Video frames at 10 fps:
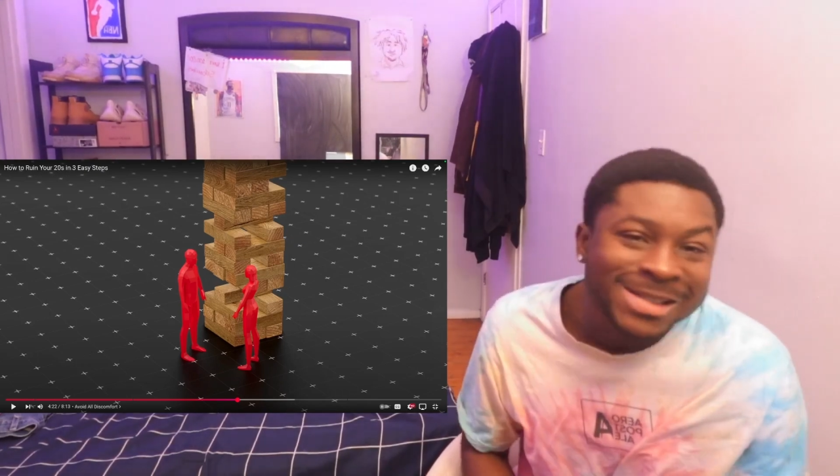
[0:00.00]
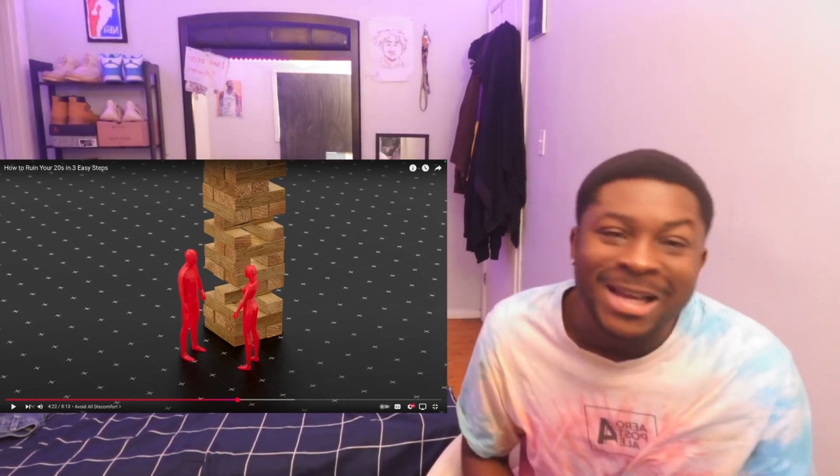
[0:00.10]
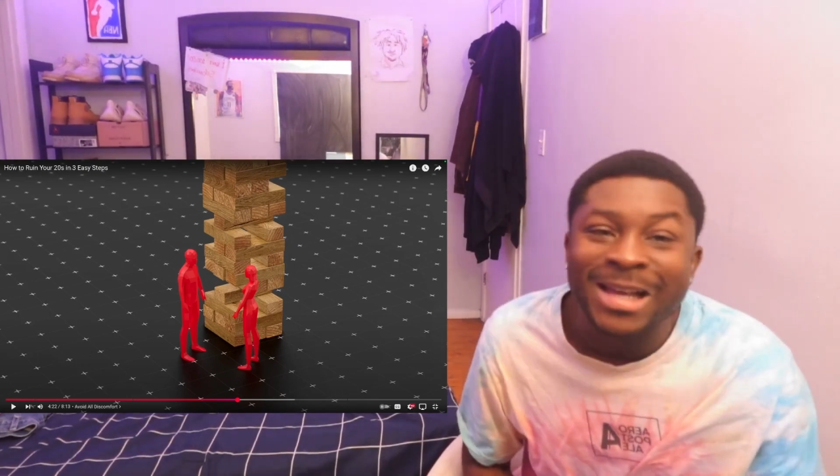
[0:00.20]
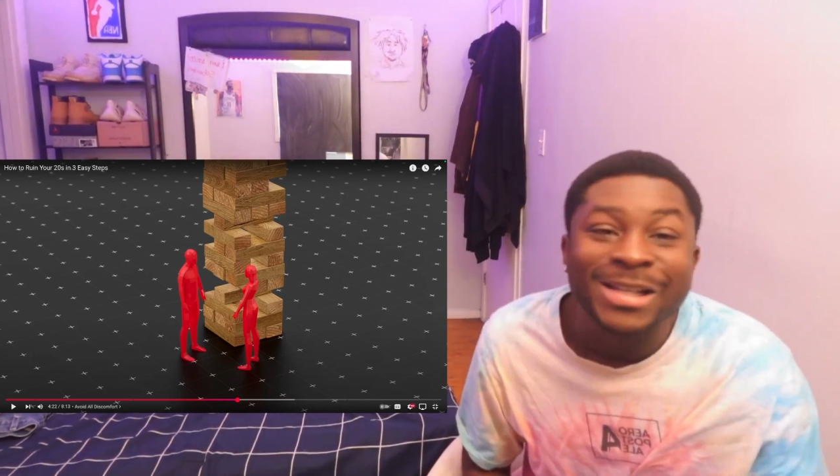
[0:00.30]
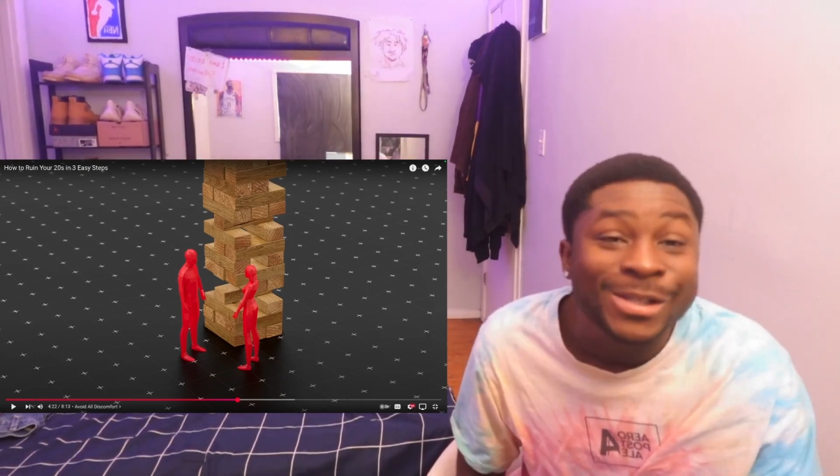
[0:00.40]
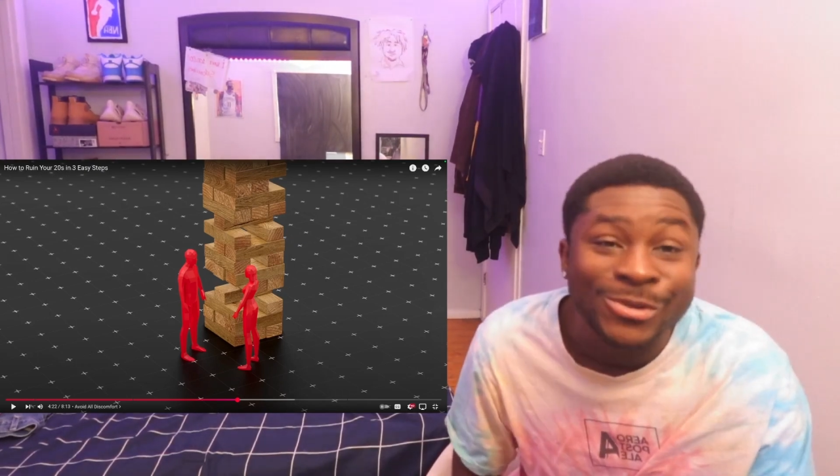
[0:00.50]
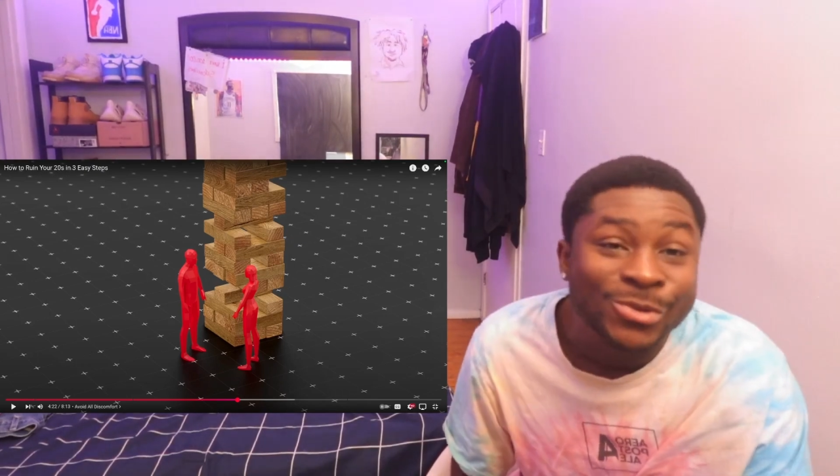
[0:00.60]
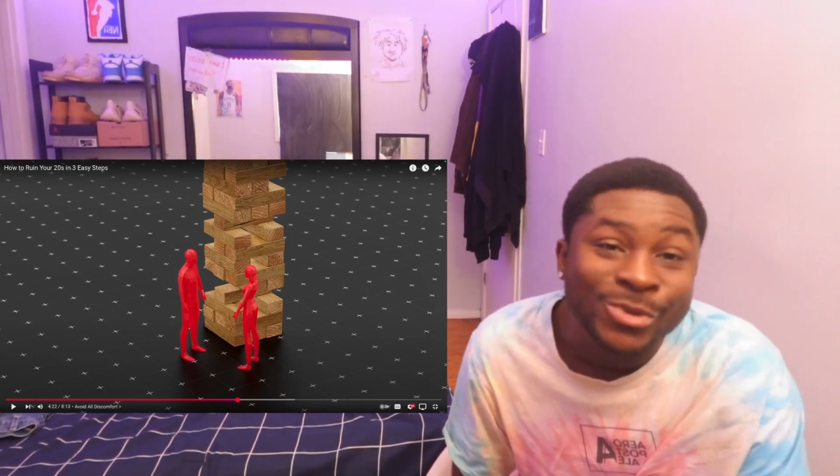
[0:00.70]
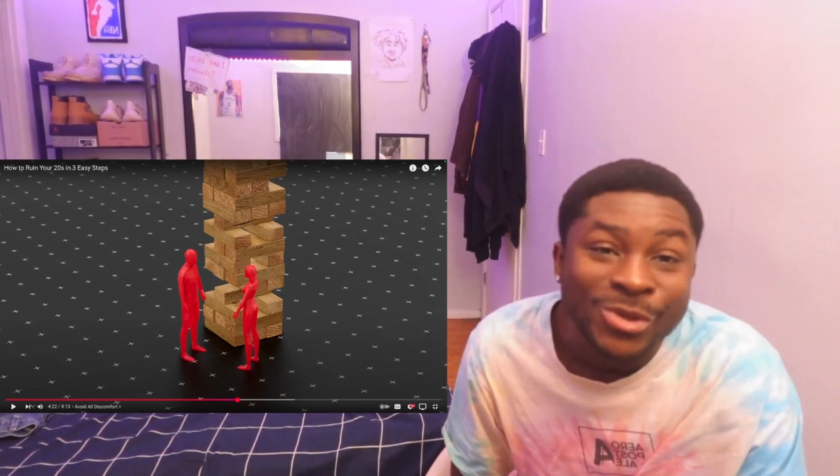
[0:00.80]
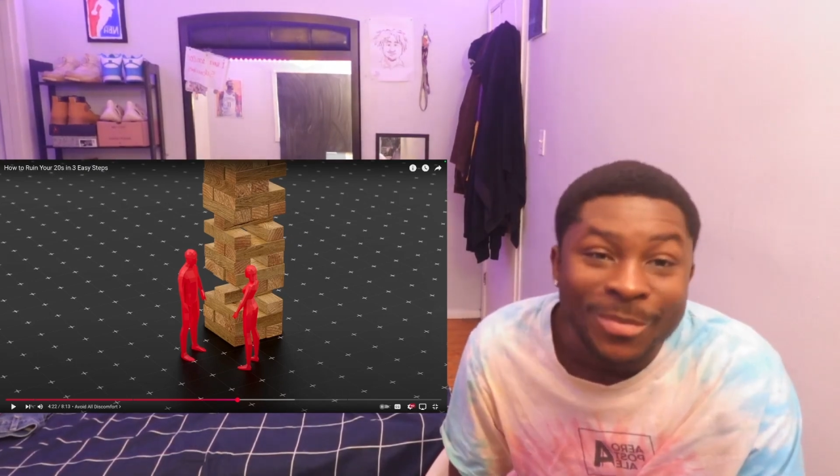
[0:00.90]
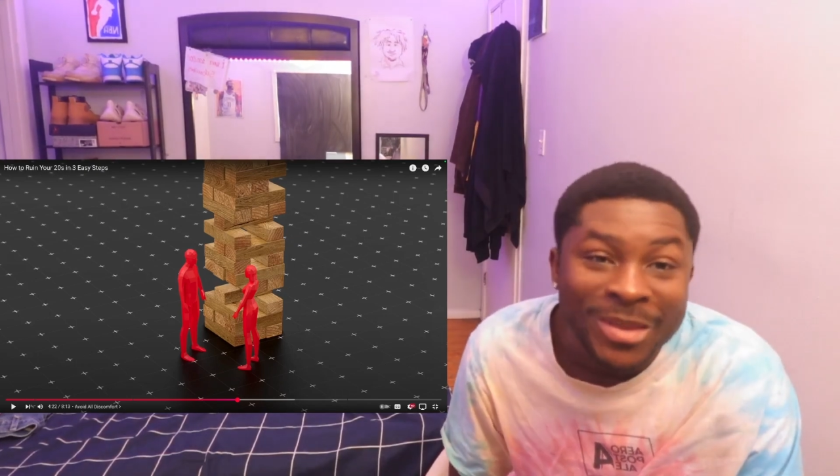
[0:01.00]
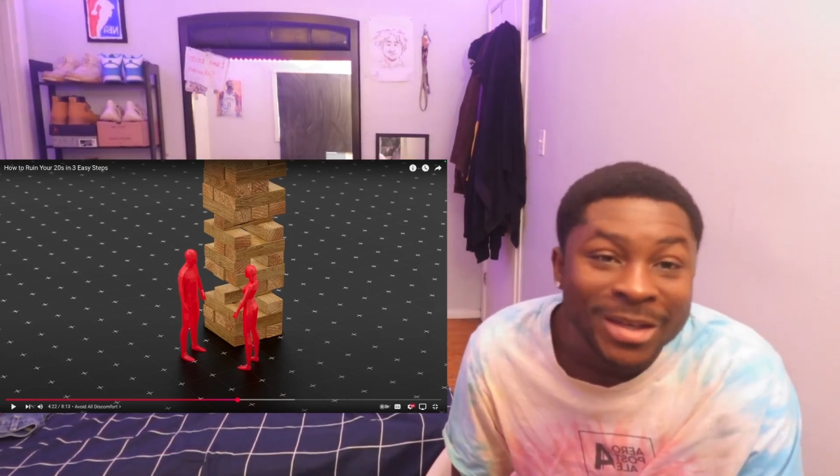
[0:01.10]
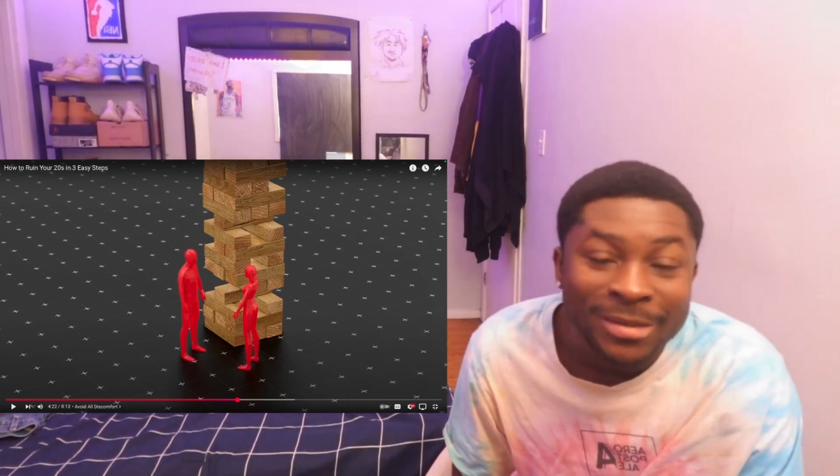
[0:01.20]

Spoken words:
like, I need to do something.